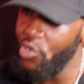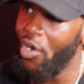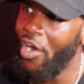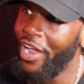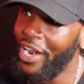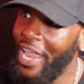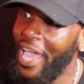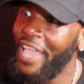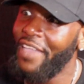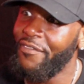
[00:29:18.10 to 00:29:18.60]

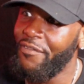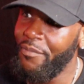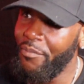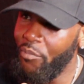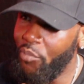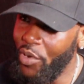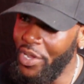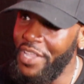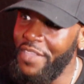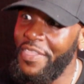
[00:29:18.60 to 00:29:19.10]
You are
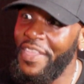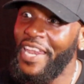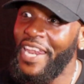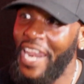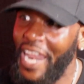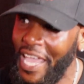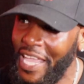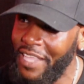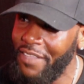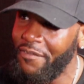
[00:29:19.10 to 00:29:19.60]
life.
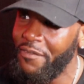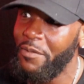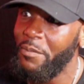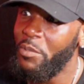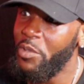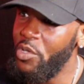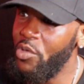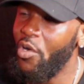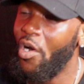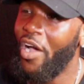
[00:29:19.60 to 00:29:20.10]
Breathing
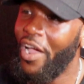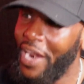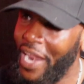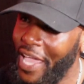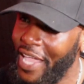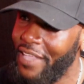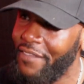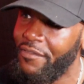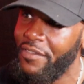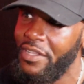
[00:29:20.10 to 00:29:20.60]
life. You
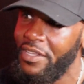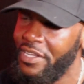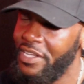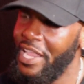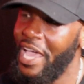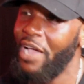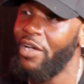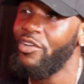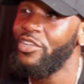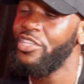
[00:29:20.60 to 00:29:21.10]
are life.
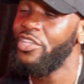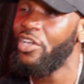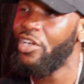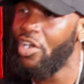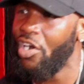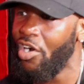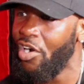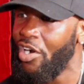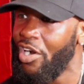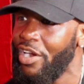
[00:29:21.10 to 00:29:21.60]
Not
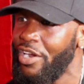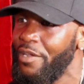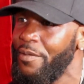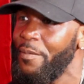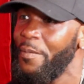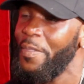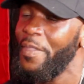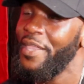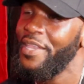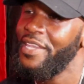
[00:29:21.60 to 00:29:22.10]
your
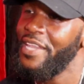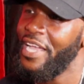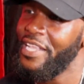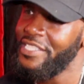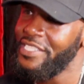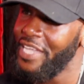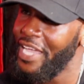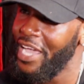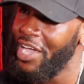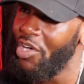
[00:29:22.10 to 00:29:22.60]
car,
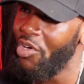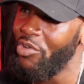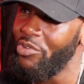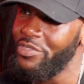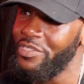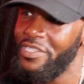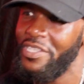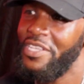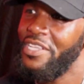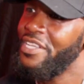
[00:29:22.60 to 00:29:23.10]
not your
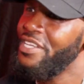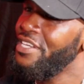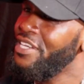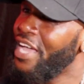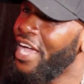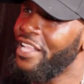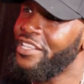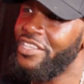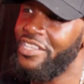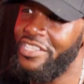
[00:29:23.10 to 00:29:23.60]
house,
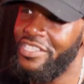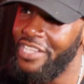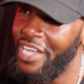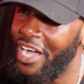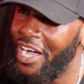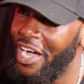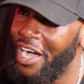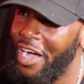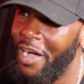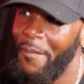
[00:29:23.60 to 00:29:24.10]
not
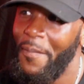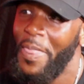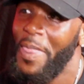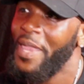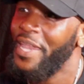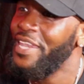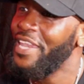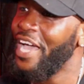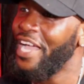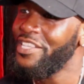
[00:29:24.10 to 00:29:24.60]
your
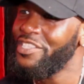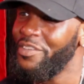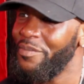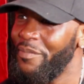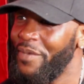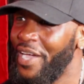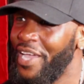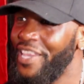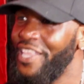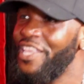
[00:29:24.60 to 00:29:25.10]
job,
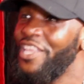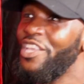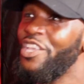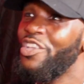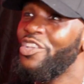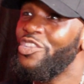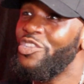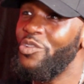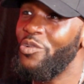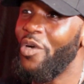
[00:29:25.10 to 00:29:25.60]
not your
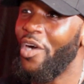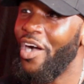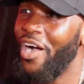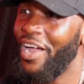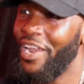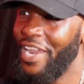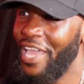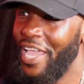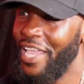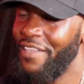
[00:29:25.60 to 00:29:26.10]
money.
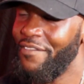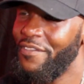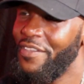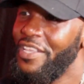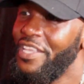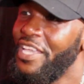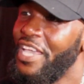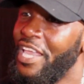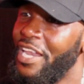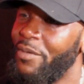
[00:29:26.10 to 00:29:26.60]
You are
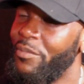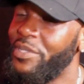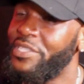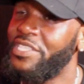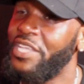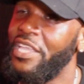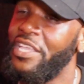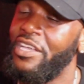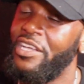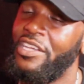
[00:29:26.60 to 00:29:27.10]
life.
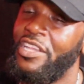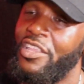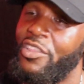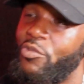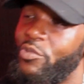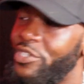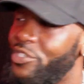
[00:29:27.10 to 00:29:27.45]
And I'm going to tell you